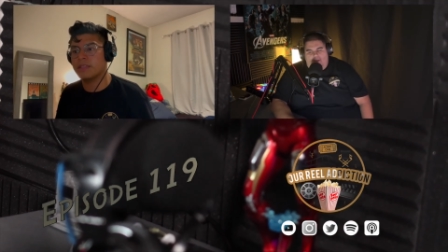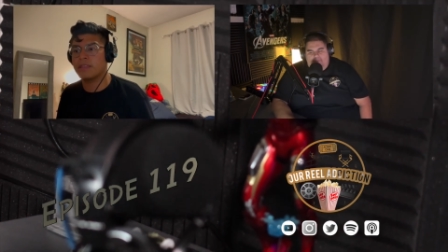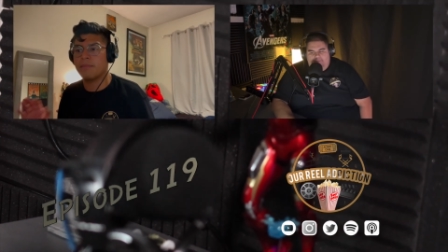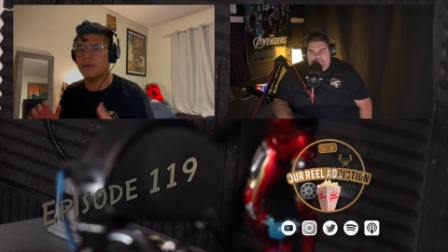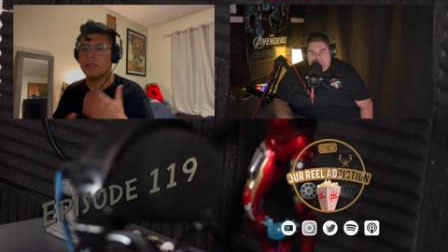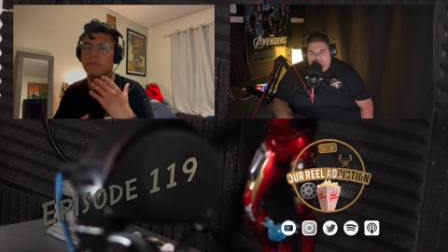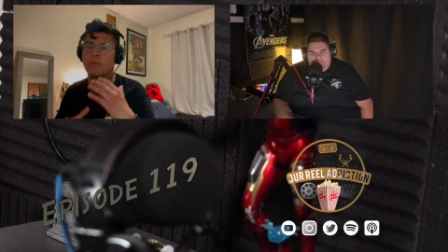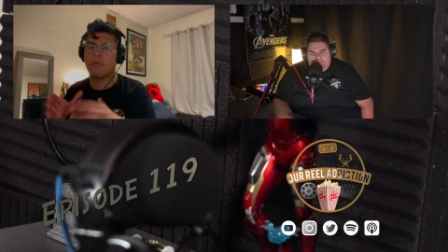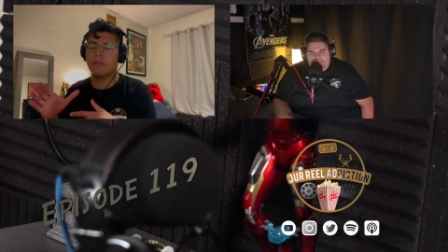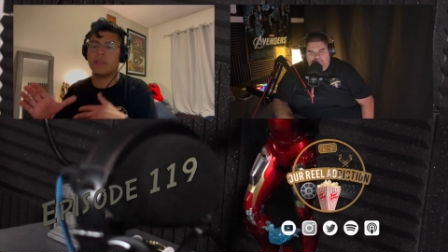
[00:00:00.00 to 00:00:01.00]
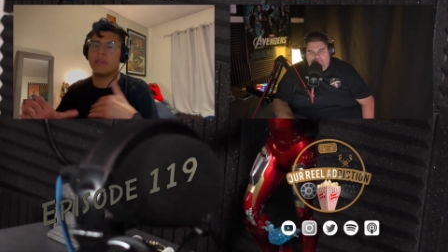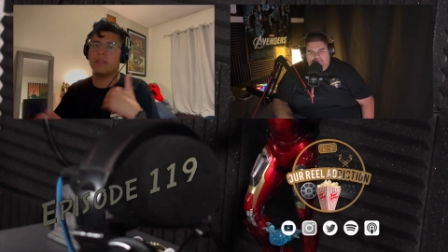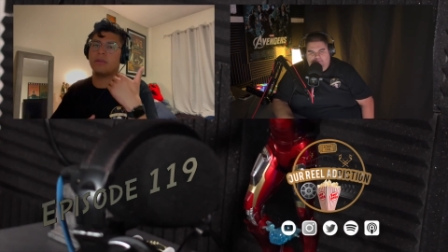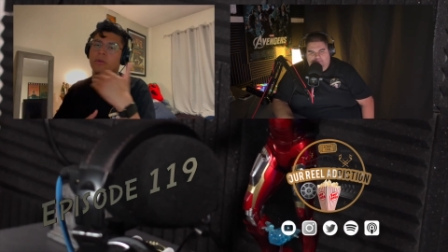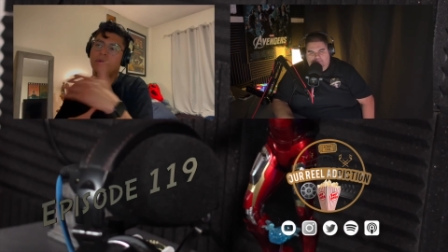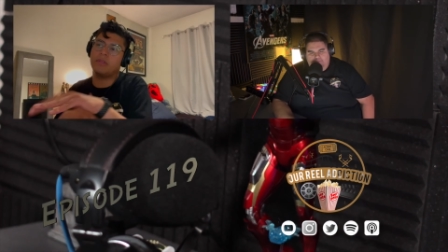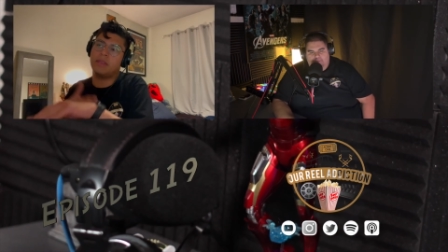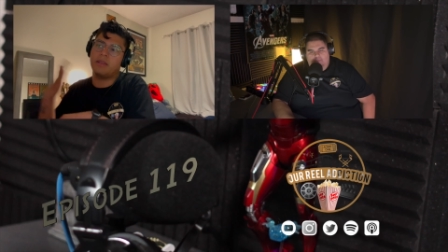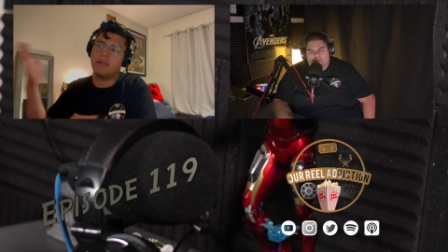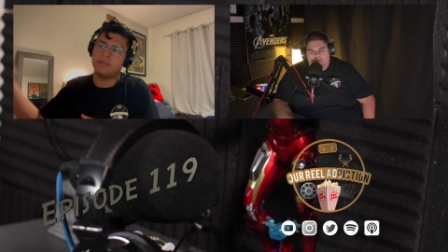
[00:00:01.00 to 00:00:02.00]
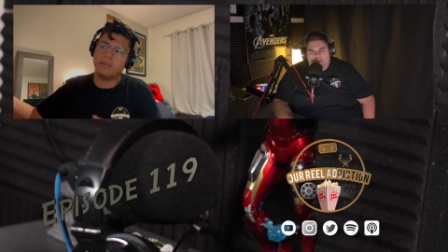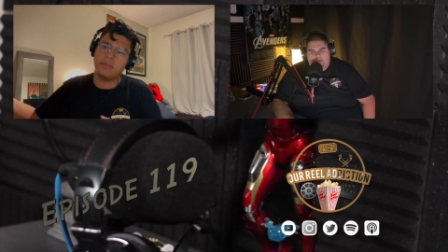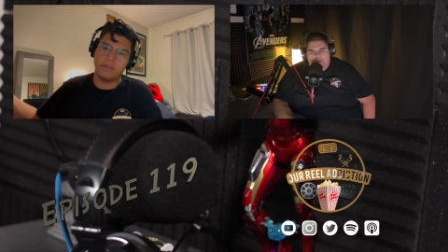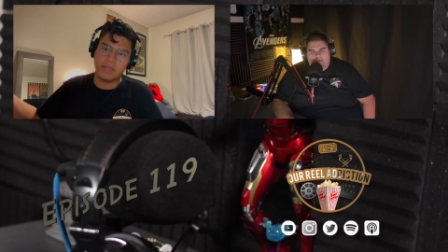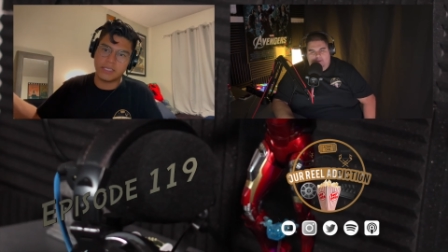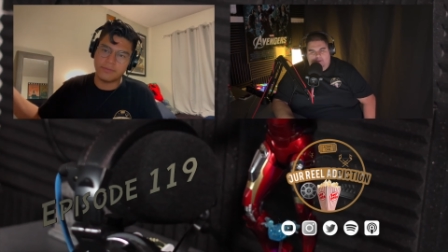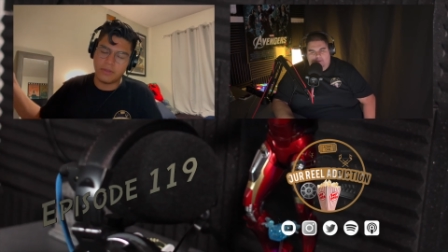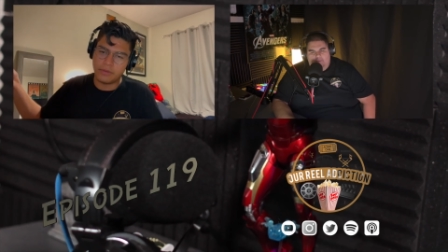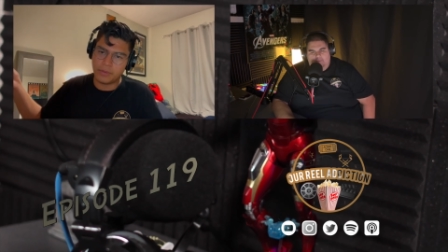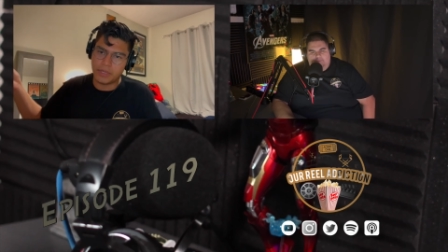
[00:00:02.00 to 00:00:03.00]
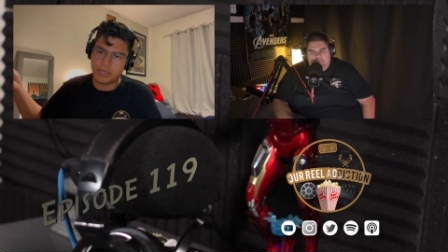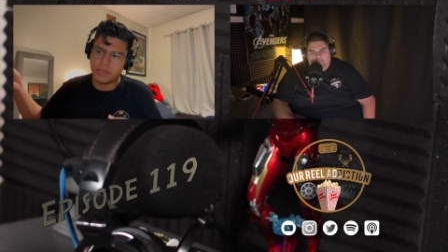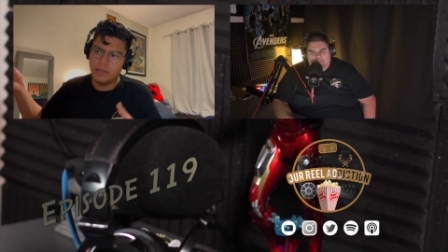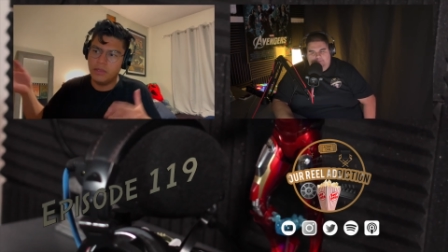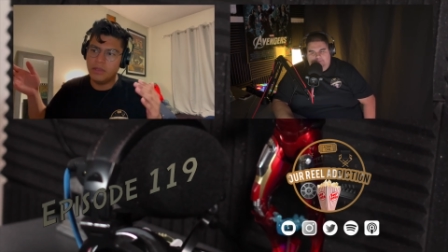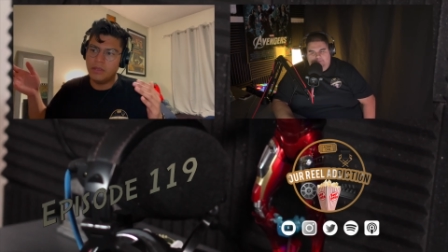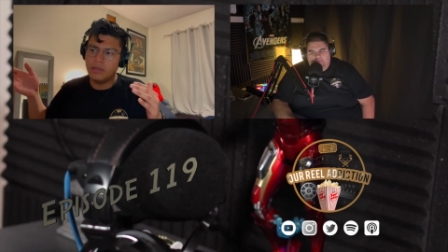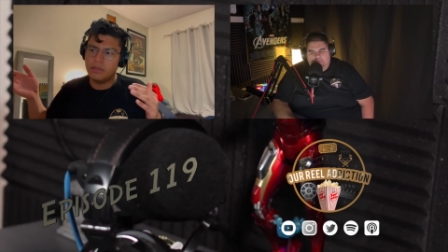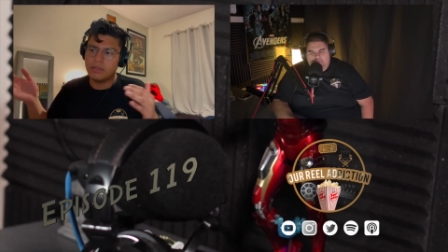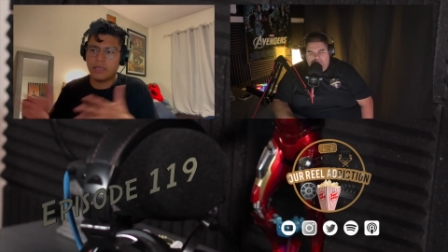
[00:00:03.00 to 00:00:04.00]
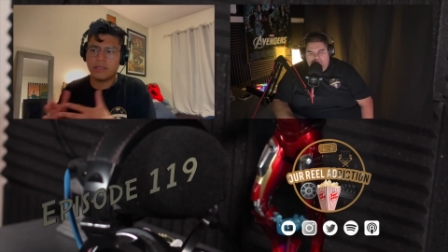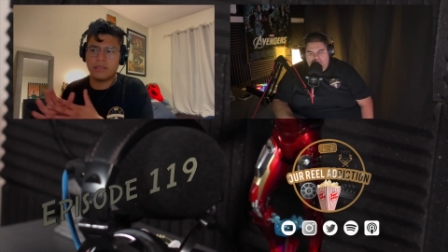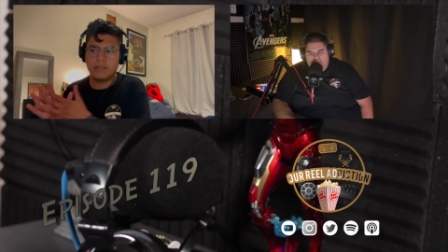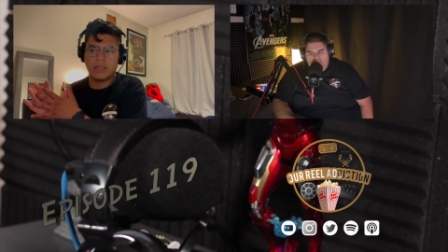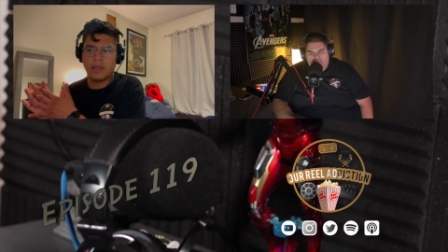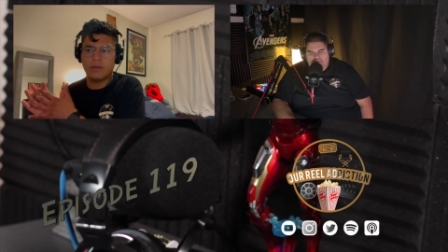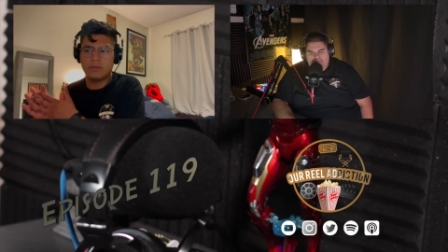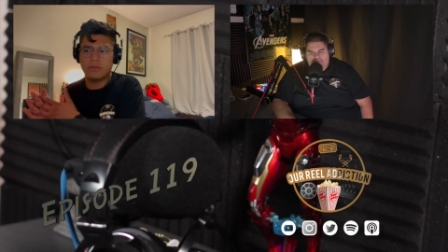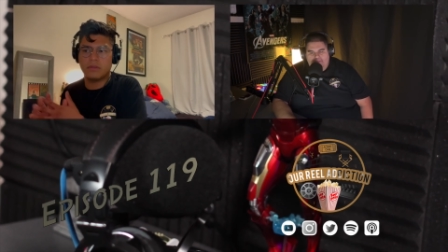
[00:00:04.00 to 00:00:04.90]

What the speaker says: that money will probably kind of correlate onto the next following week, take into account.